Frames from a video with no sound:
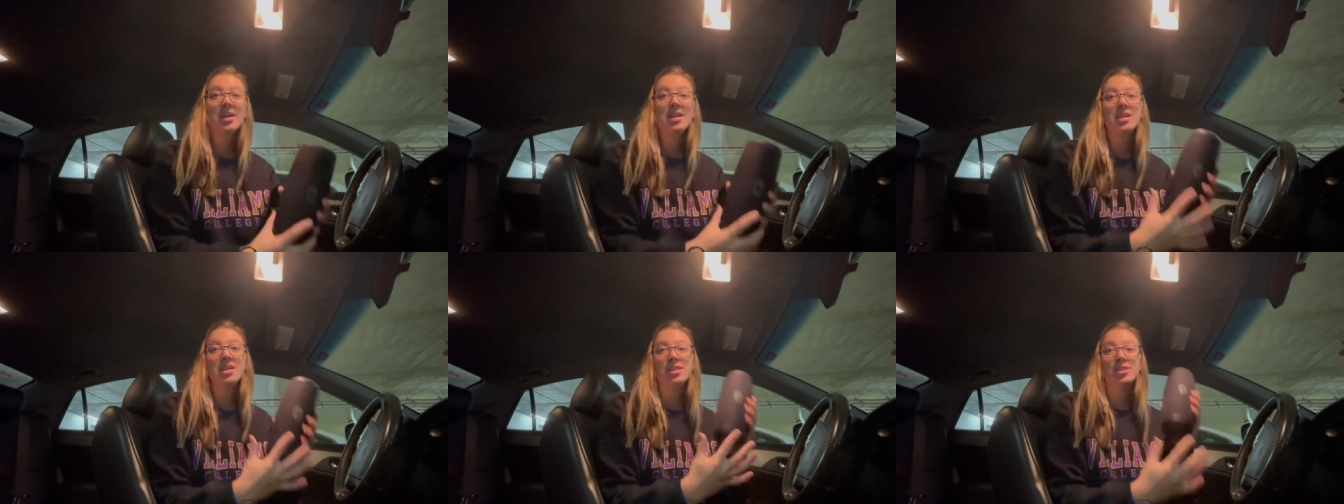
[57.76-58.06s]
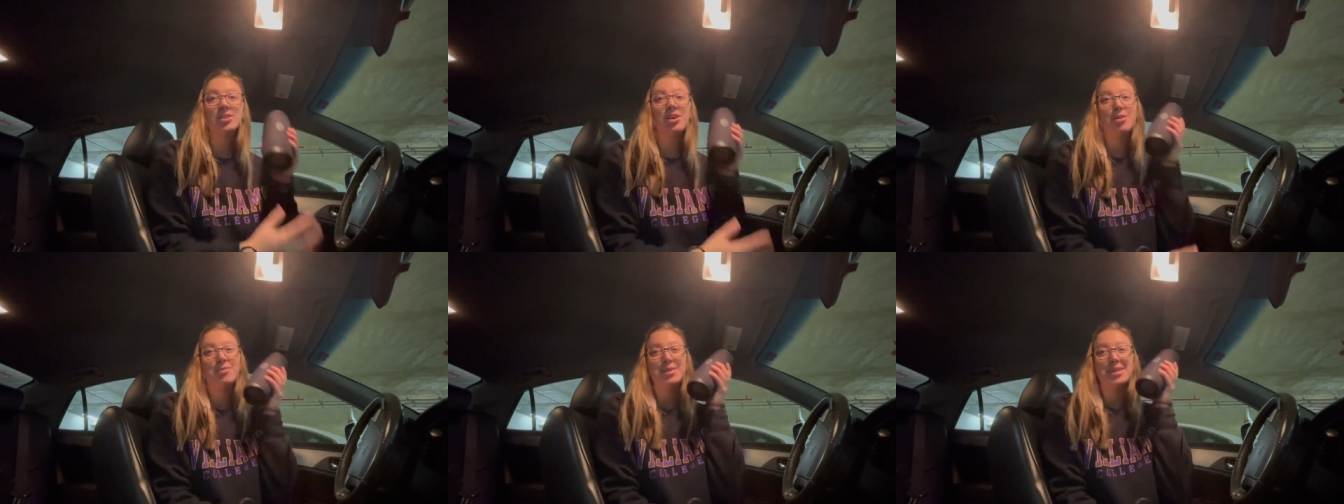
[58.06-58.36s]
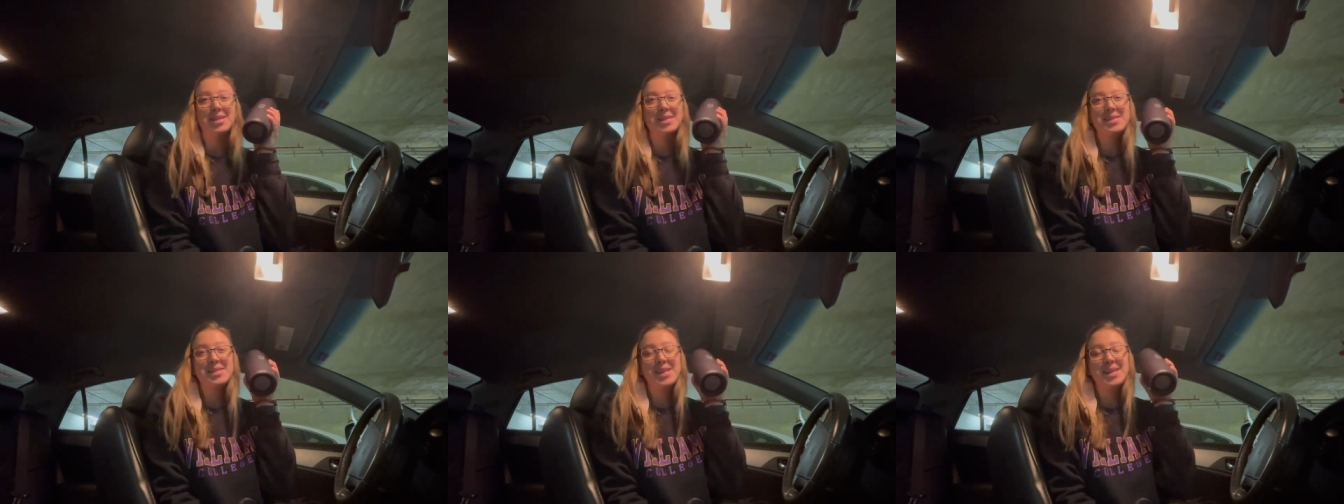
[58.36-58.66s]
So I'll be
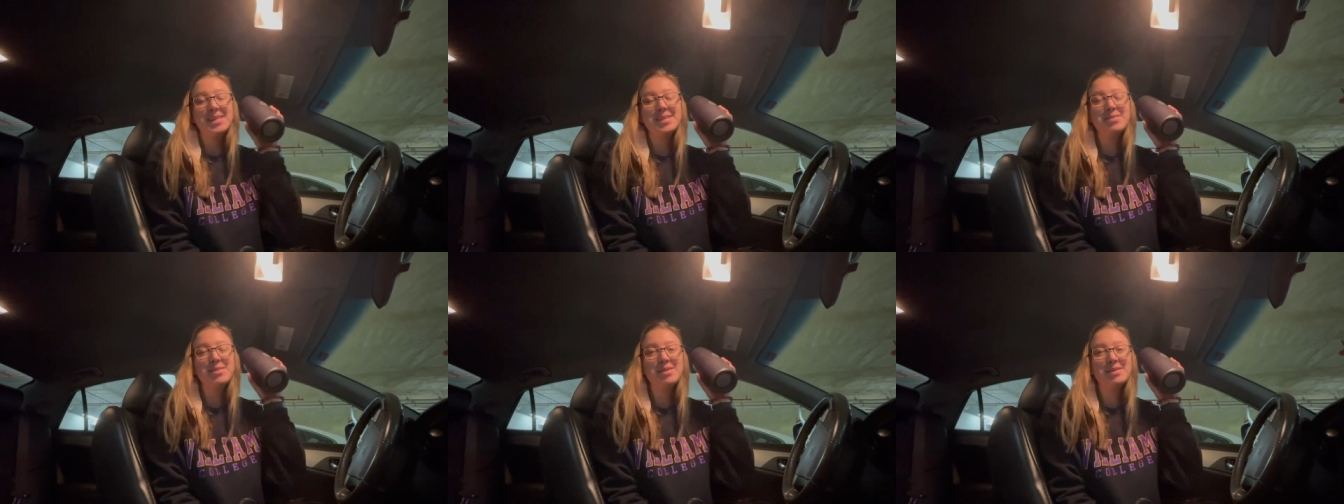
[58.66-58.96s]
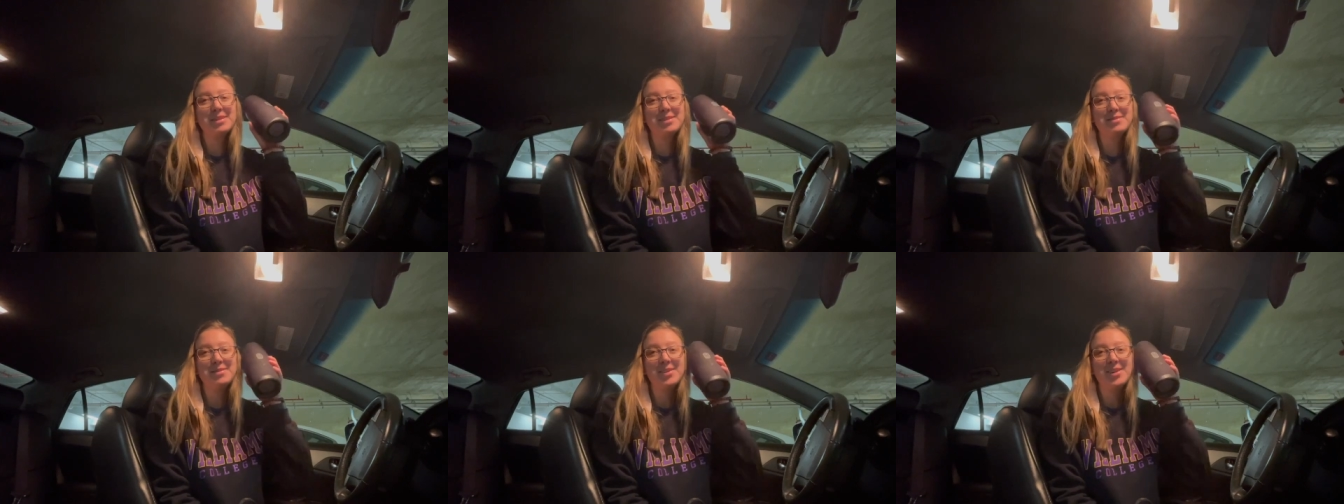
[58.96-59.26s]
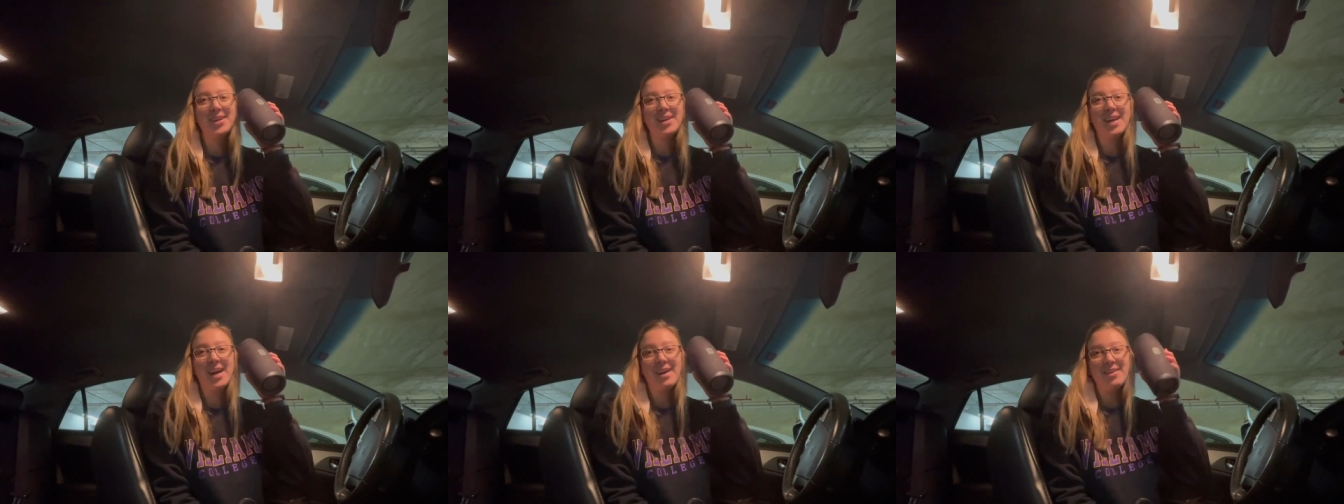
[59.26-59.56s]
listening to music for
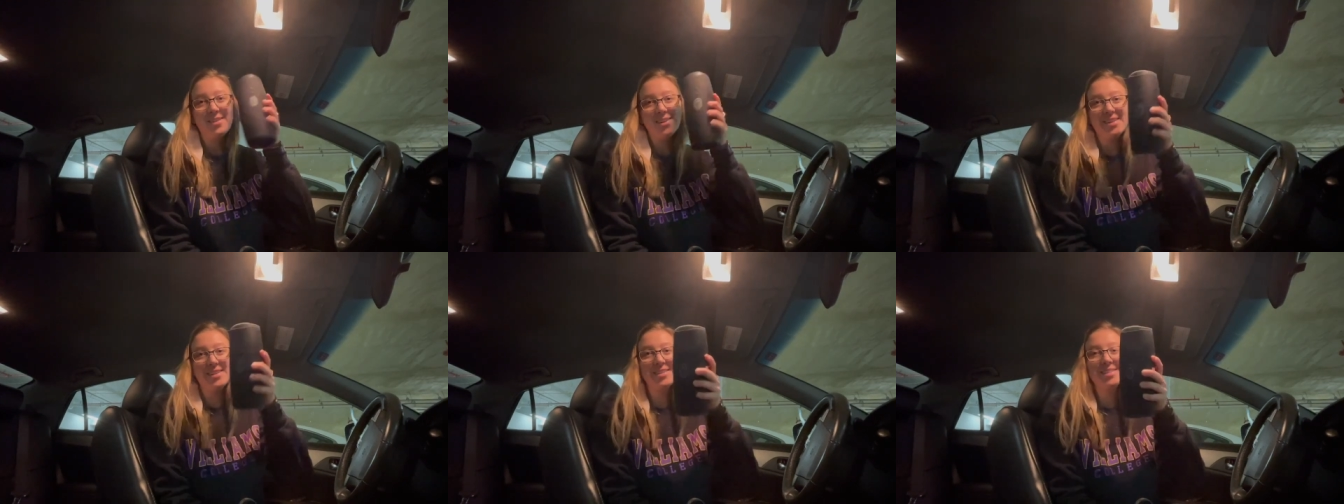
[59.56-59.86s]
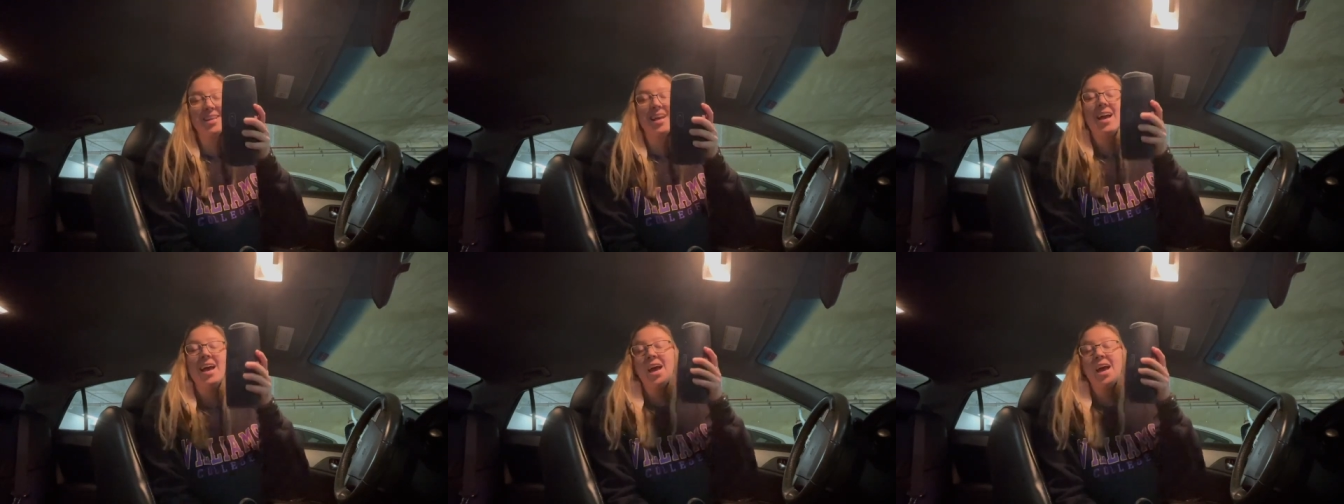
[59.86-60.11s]
eight hours